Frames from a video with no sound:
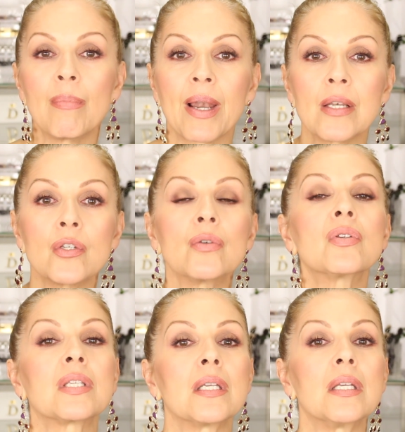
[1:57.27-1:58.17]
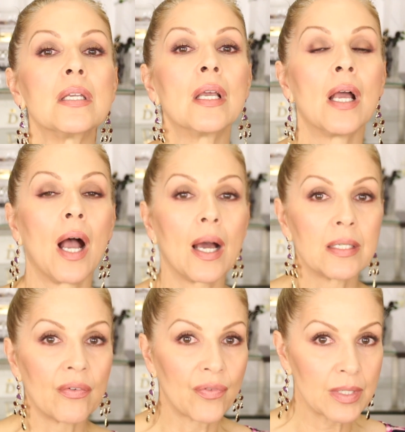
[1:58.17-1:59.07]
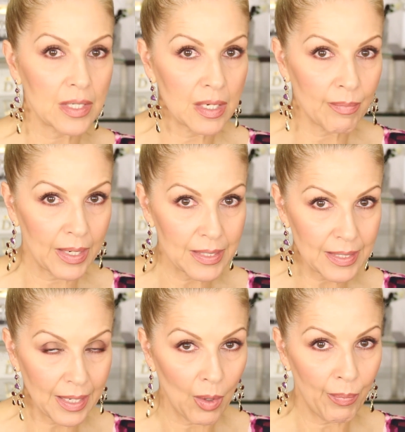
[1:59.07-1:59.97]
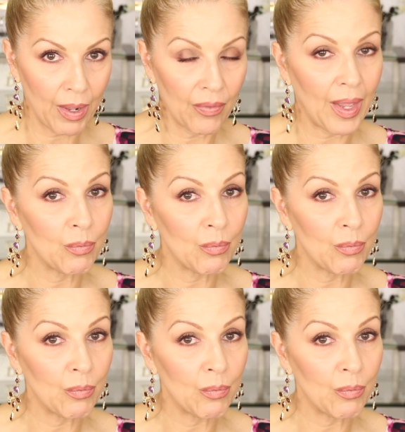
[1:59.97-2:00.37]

but I do see a difference in my scalp health.